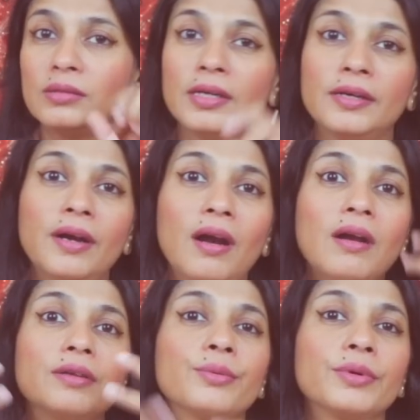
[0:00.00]
Their
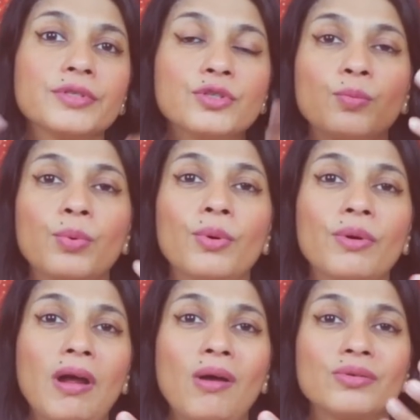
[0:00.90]
heart wants to
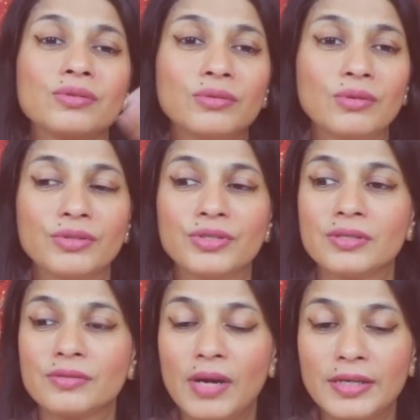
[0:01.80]
pour out, so you're
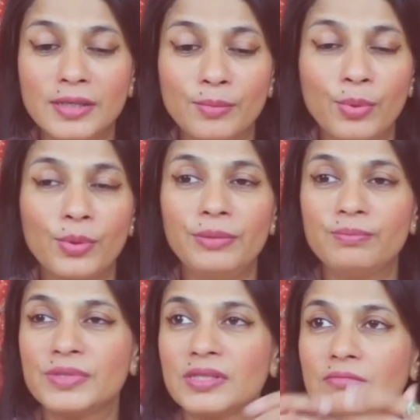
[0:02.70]
just writing
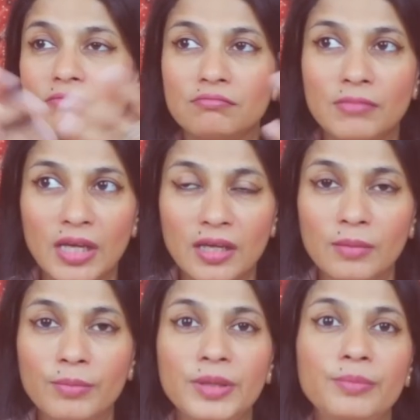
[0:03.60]
poems and
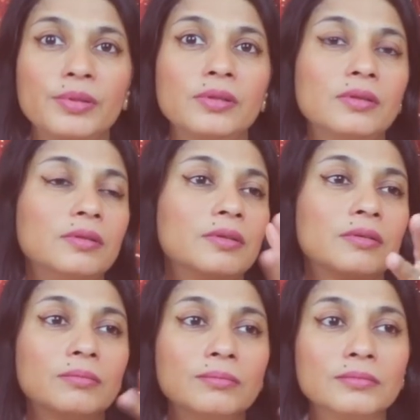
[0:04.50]
making people, you
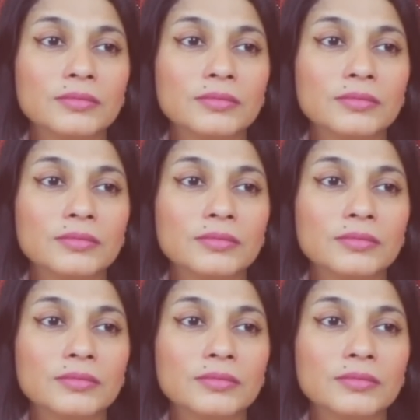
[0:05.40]
know,